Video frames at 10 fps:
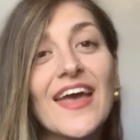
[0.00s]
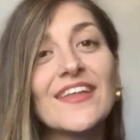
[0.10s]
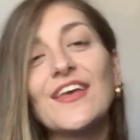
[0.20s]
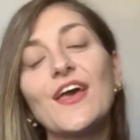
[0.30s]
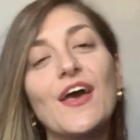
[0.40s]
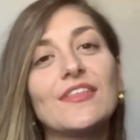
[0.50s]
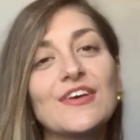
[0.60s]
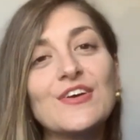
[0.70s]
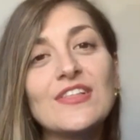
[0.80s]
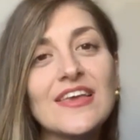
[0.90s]
And
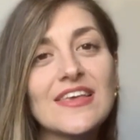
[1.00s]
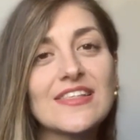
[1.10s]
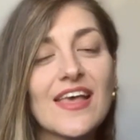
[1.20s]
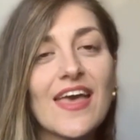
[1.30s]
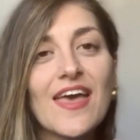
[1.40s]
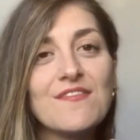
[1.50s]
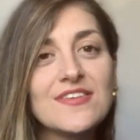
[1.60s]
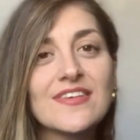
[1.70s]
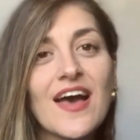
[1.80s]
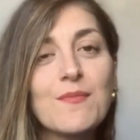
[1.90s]
the good thing is,
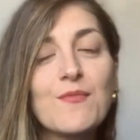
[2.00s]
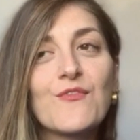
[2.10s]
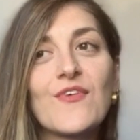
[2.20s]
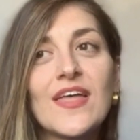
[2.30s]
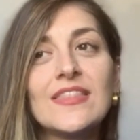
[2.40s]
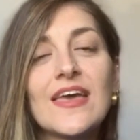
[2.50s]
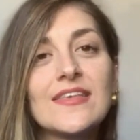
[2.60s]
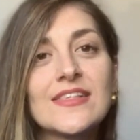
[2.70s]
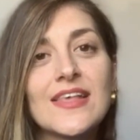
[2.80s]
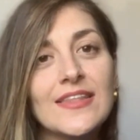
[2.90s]
every time when
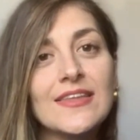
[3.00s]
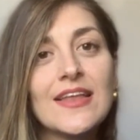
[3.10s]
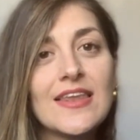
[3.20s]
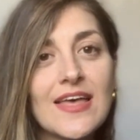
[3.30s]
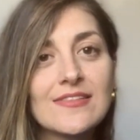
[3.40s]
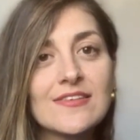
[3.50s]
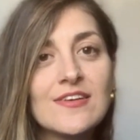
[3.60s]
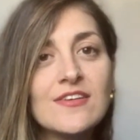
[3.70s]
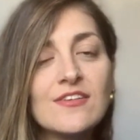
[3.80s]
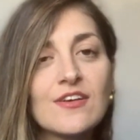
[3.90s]
they send a
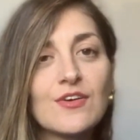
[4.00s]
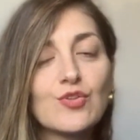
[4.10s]
letter